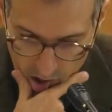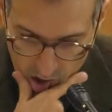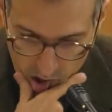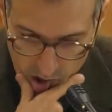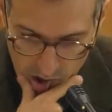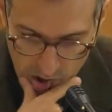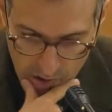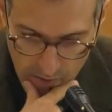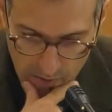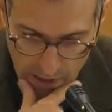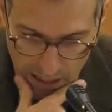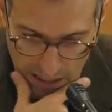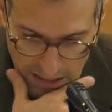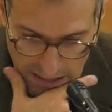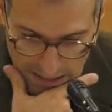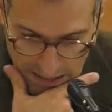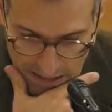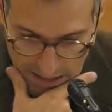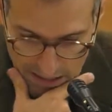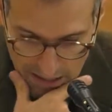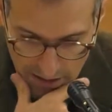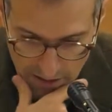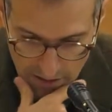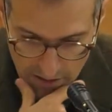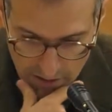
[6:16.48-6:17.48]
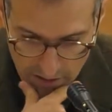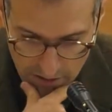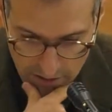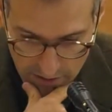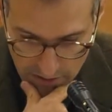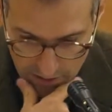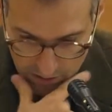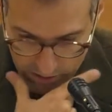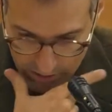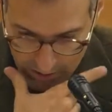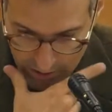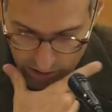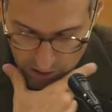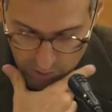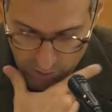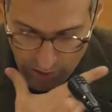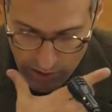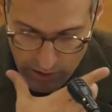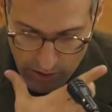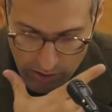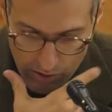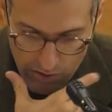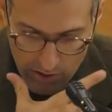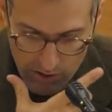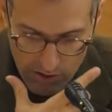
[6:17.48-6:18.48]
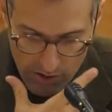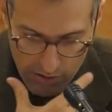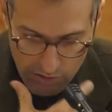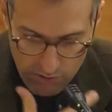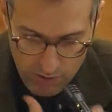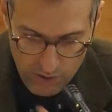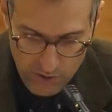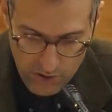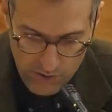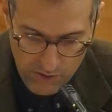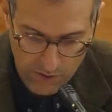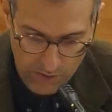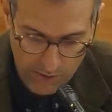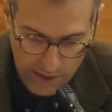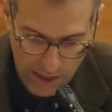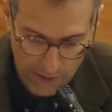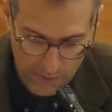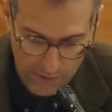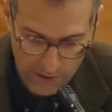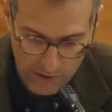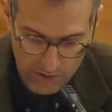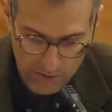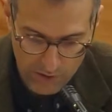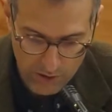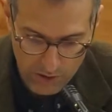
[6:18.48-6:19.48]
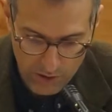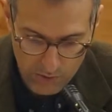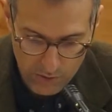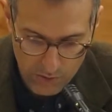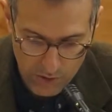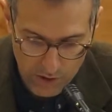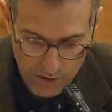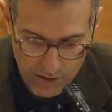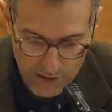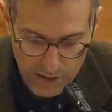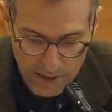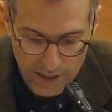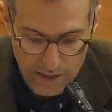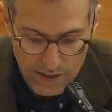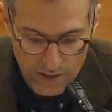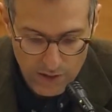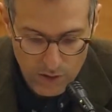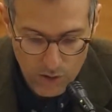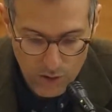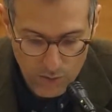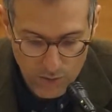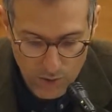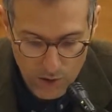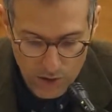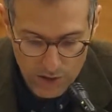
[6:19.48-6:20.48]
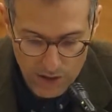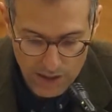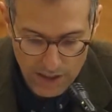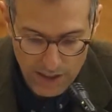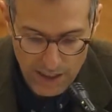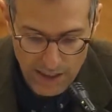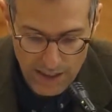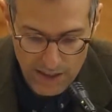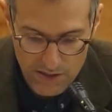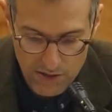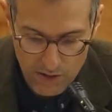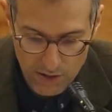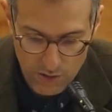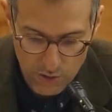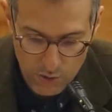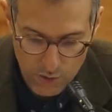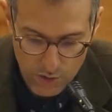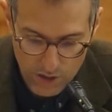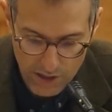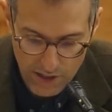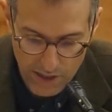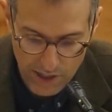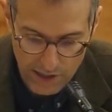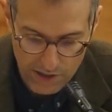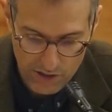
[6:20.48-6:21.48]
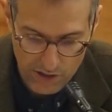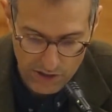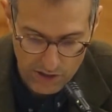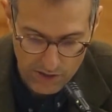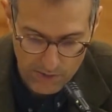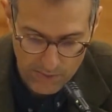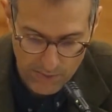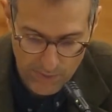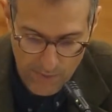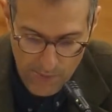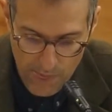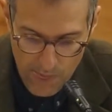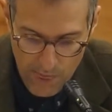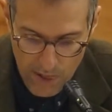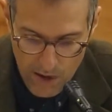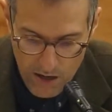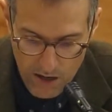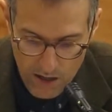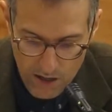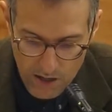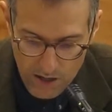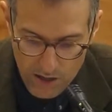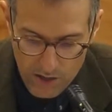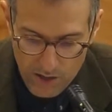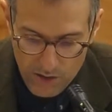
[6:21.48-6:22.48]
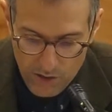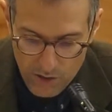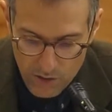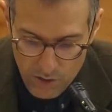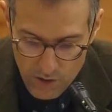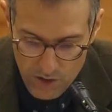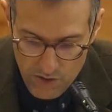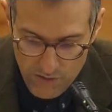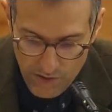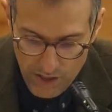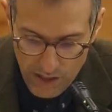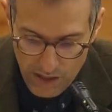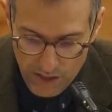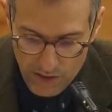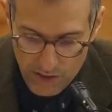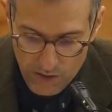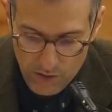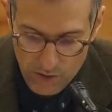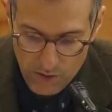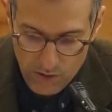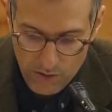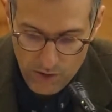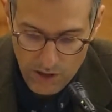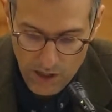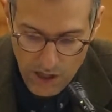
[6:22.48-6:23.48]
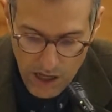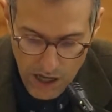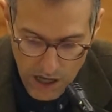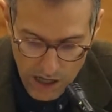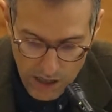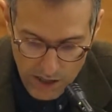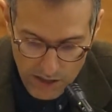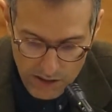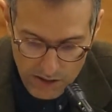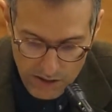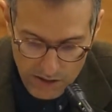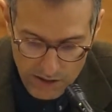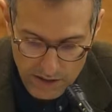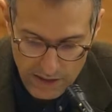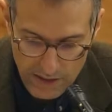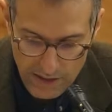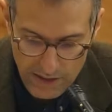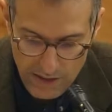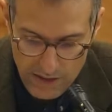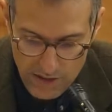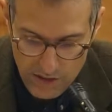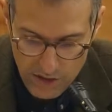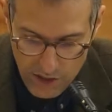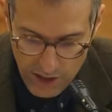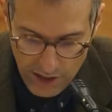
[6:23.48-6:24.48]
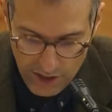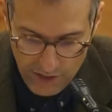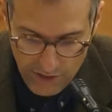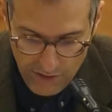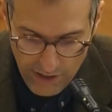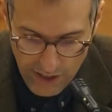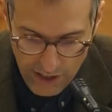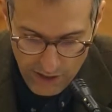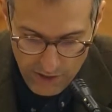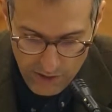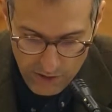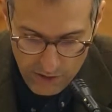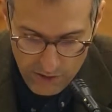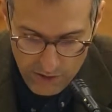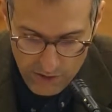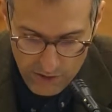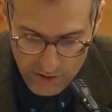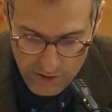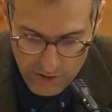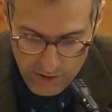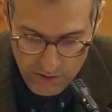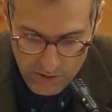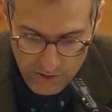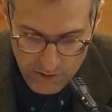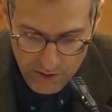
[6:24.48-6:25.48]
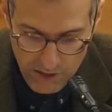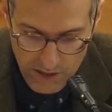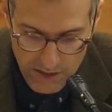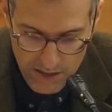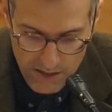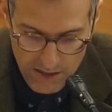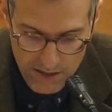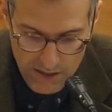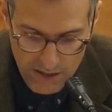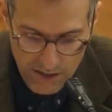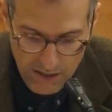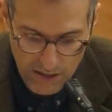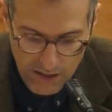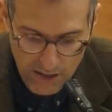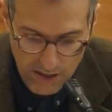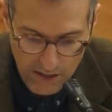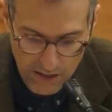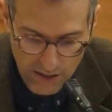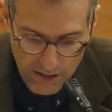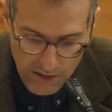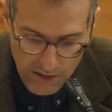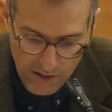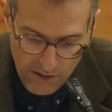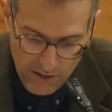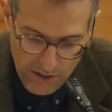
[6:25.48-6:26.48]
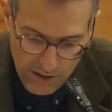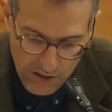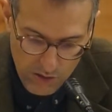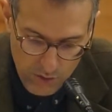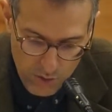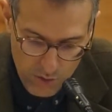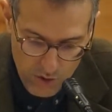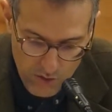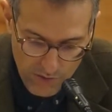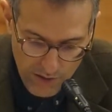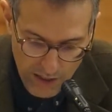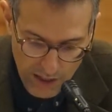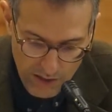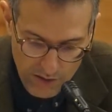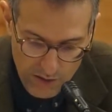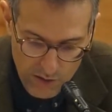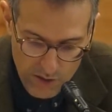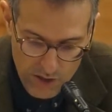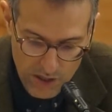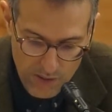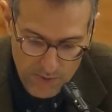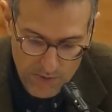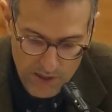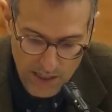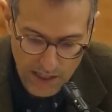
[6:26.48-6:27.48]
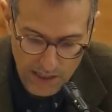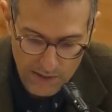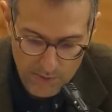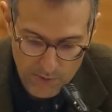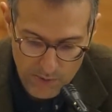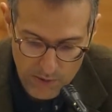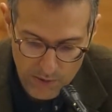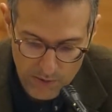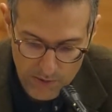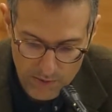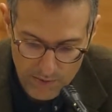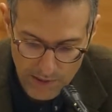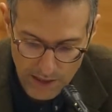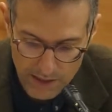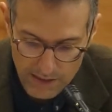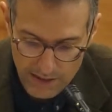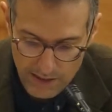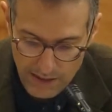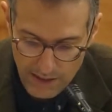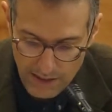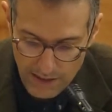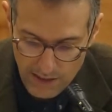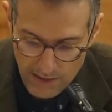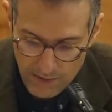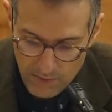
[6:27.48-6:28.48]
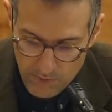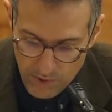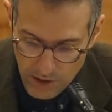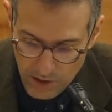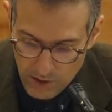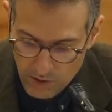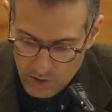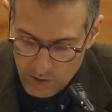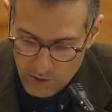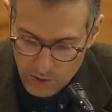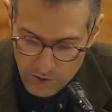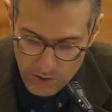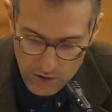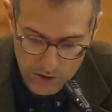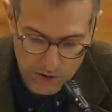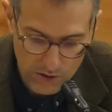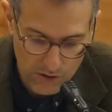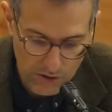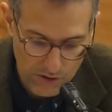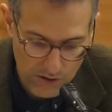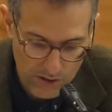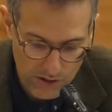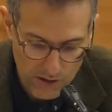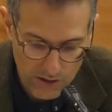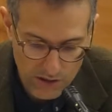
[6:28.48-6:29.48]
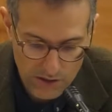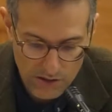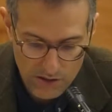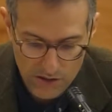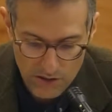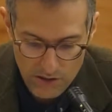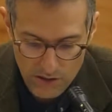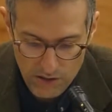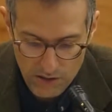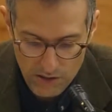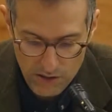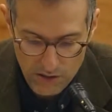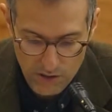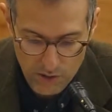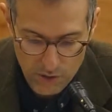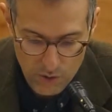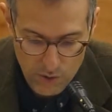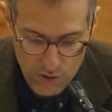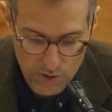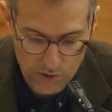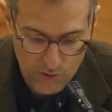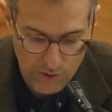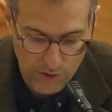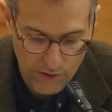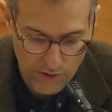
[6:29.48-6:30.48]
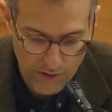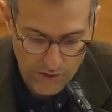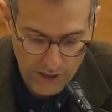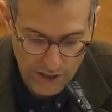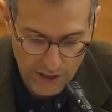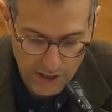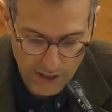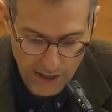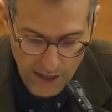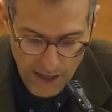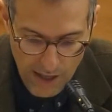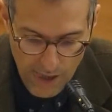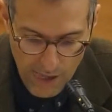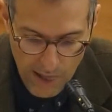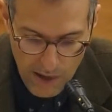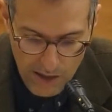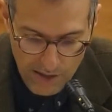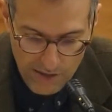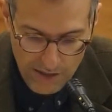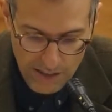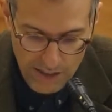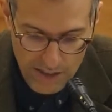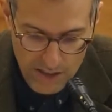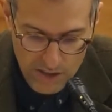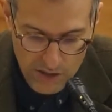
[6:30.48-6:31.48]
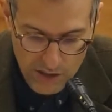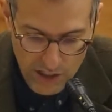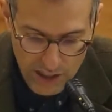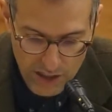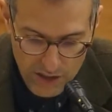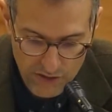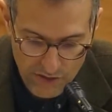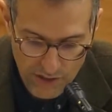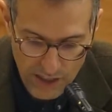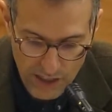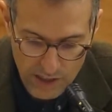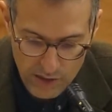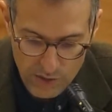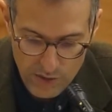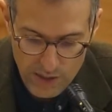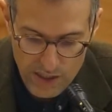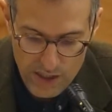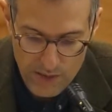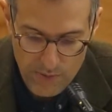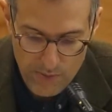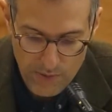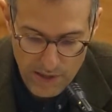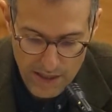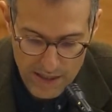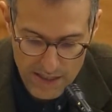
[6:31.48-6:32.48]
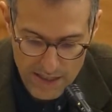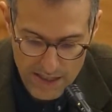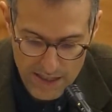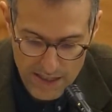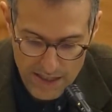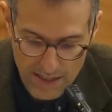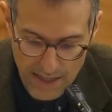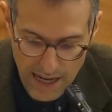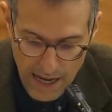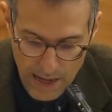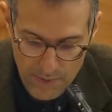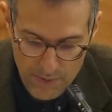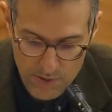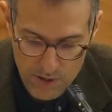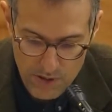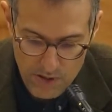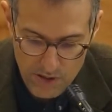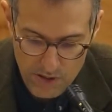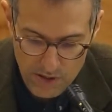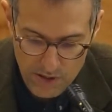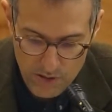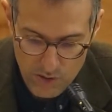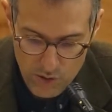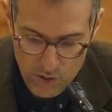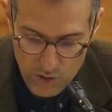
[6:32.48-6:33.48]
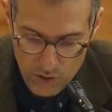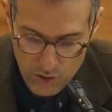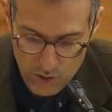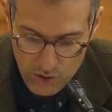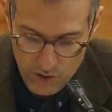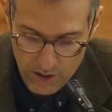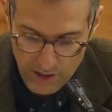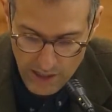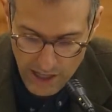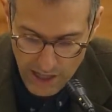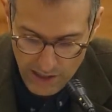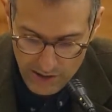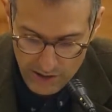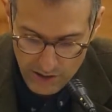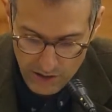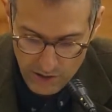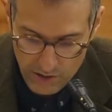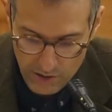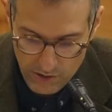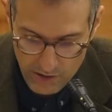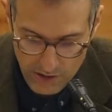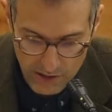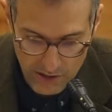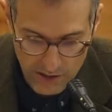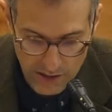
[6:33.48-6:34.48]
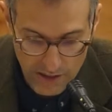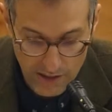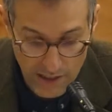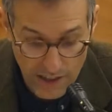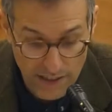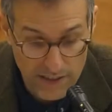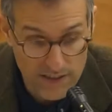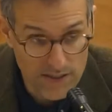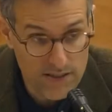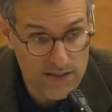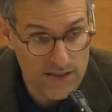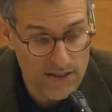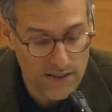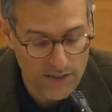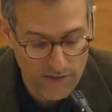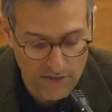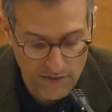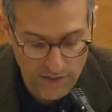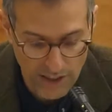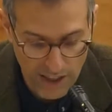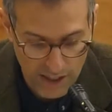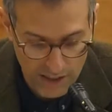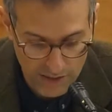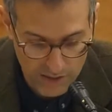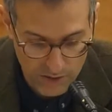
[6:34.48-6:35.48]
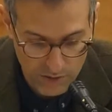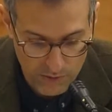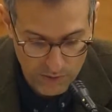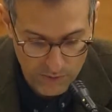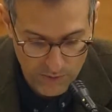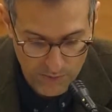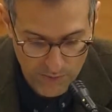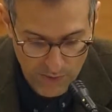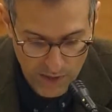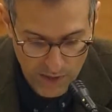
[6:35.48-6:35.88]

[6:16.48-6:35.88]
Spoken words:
Marx said, and we know this of course from Capital Volume 1, the commodity has a dual nature, use value and exchange value. Whereas the use value seems unproblematic, bound to a concrete, useful thing, the exchange value expresses an abstract social category, that is, value.